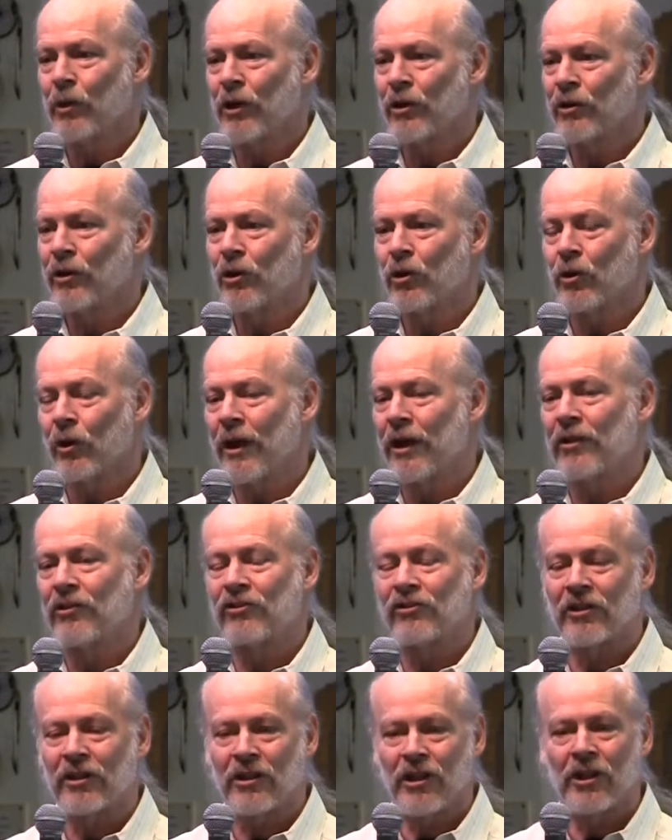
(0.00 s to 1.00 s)
we are the
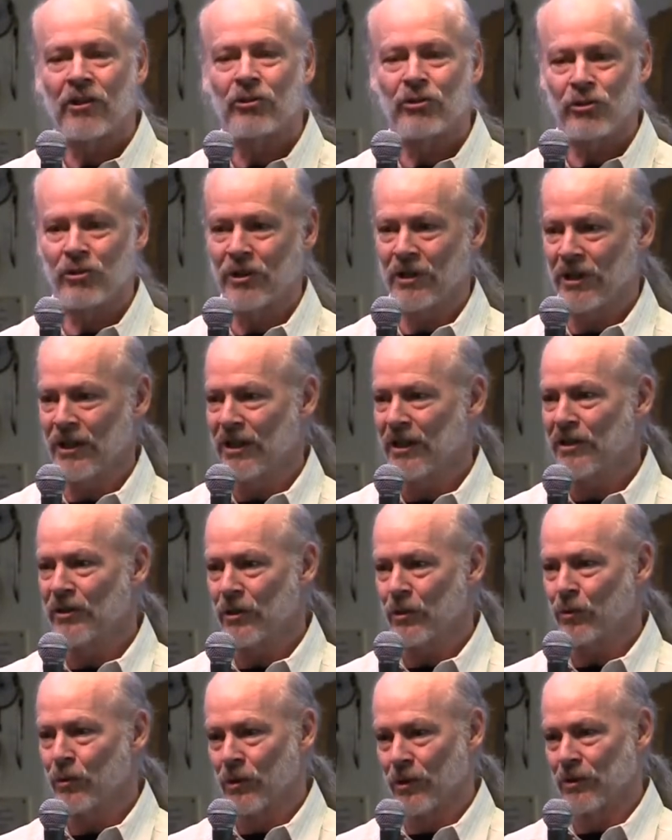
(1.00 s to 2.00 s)
greatest country
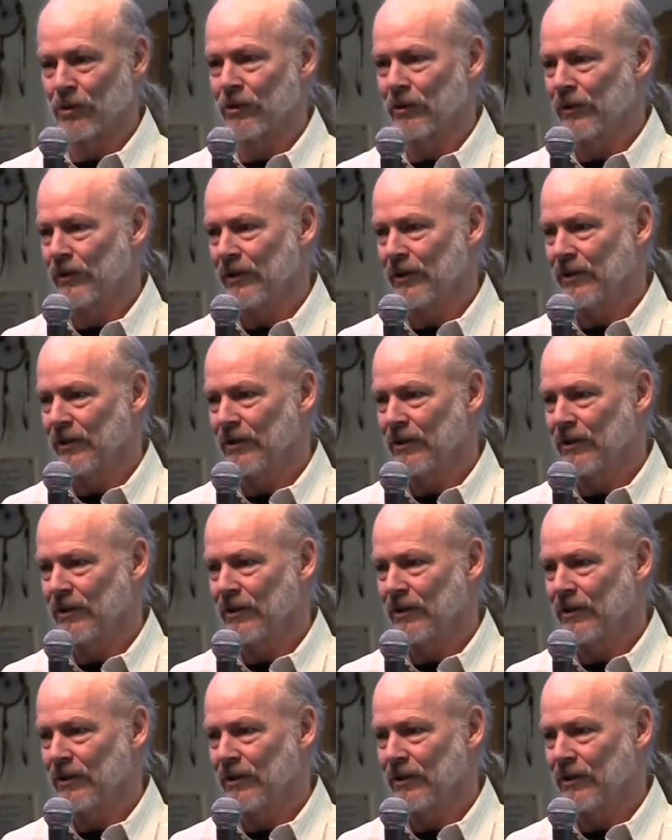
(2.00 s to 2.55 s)
in the world.